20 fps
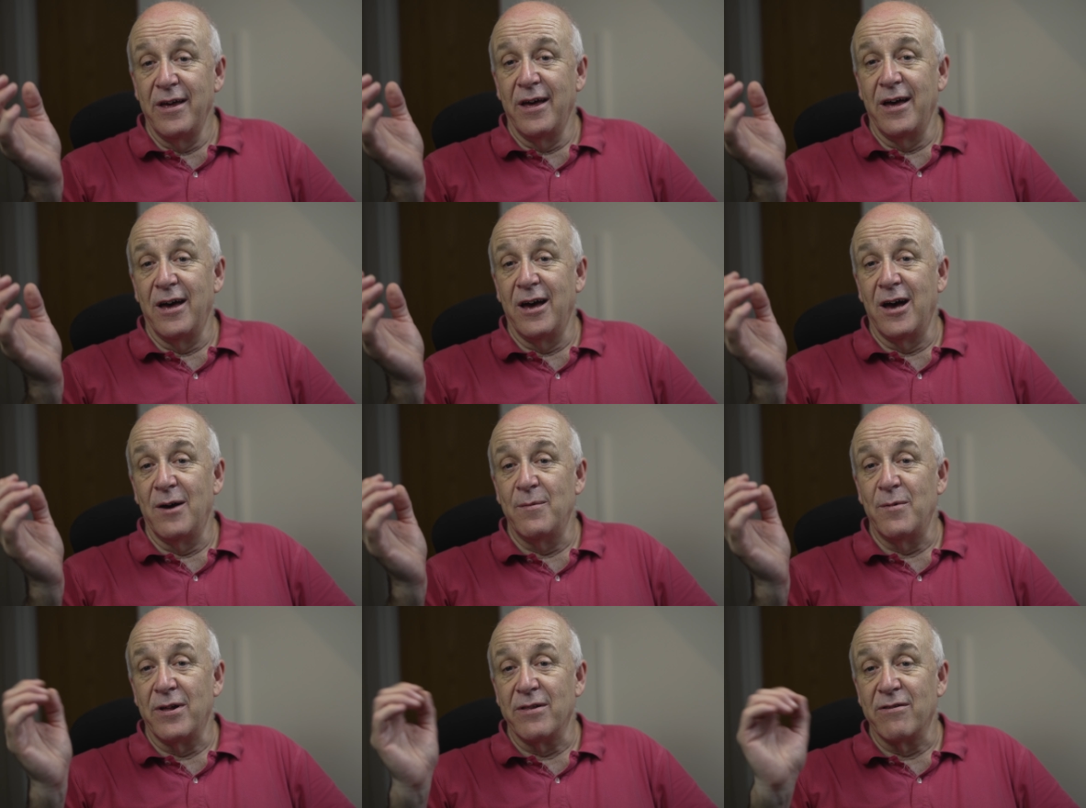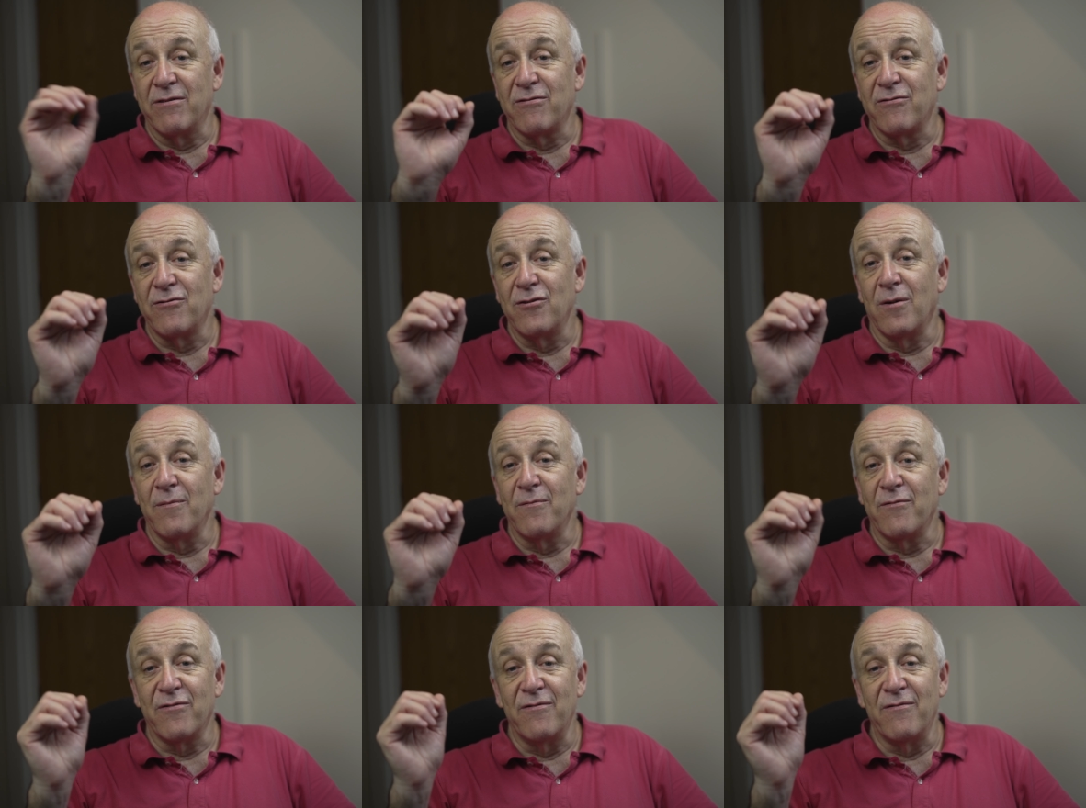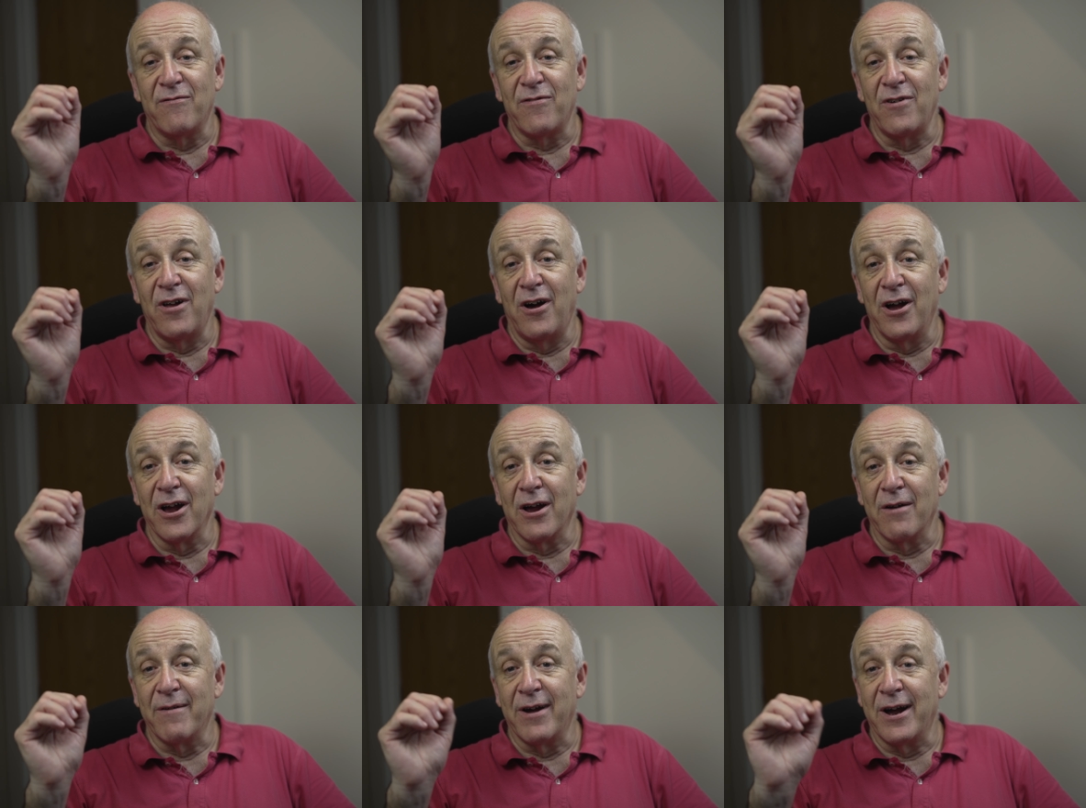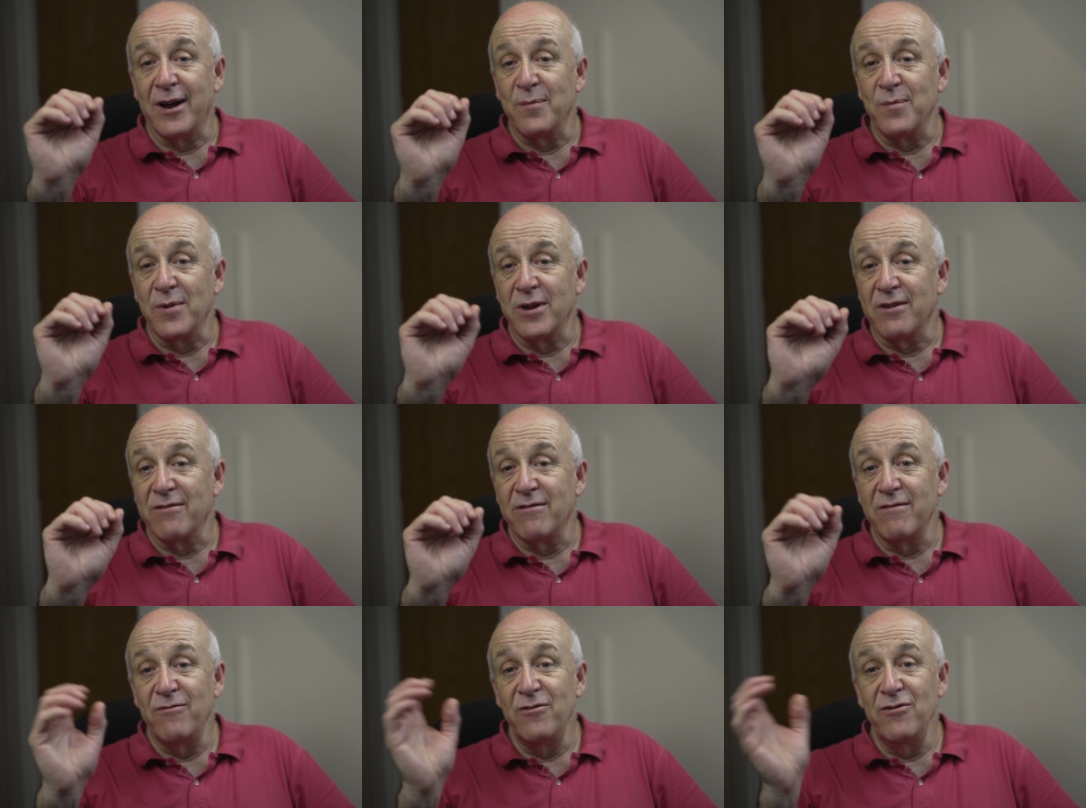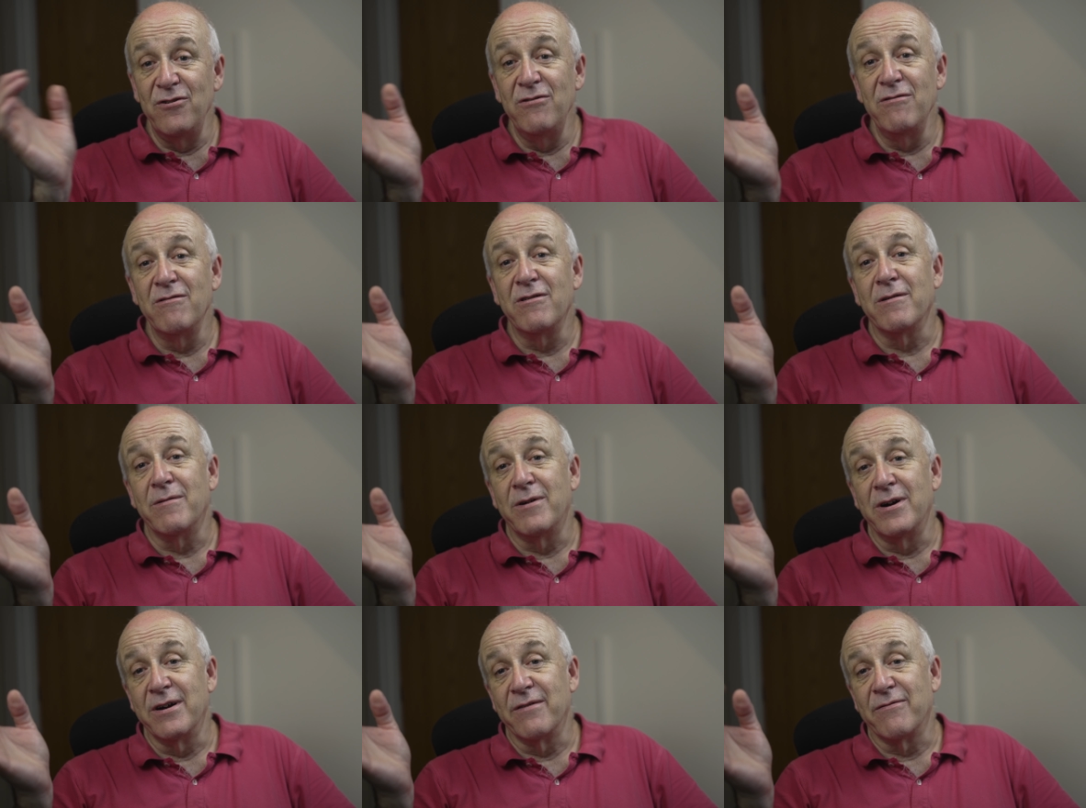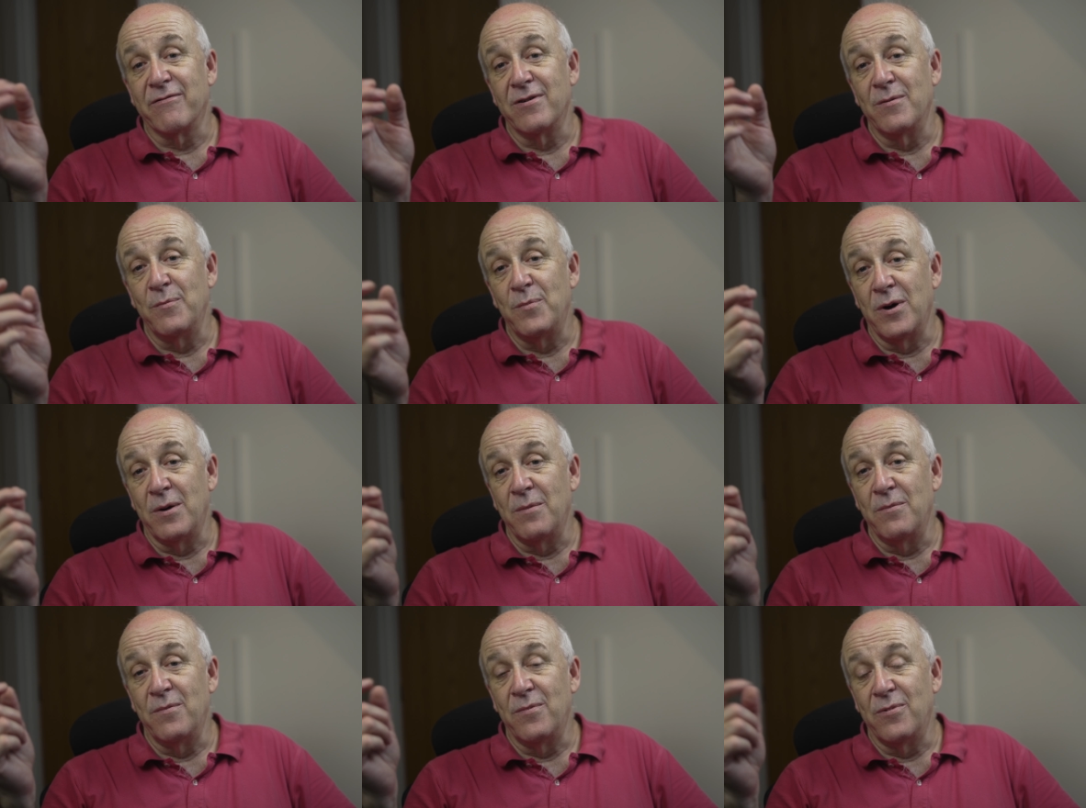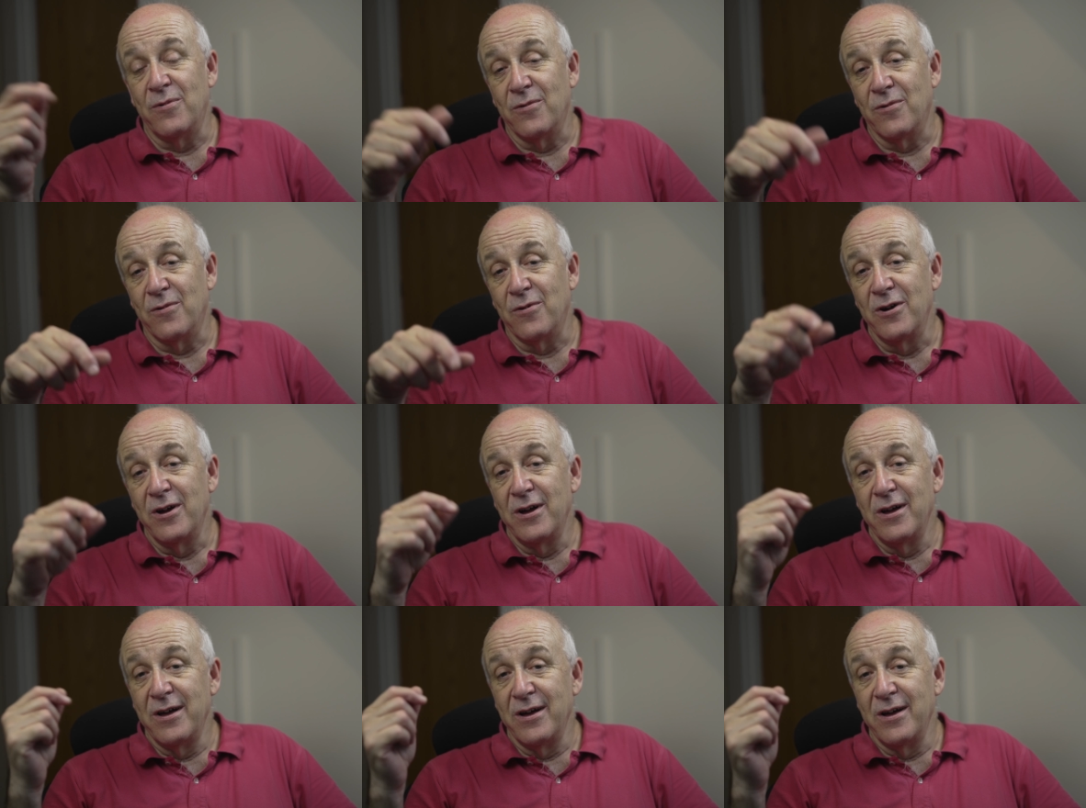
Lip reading: and stop from flying around, because if you do go over a bump or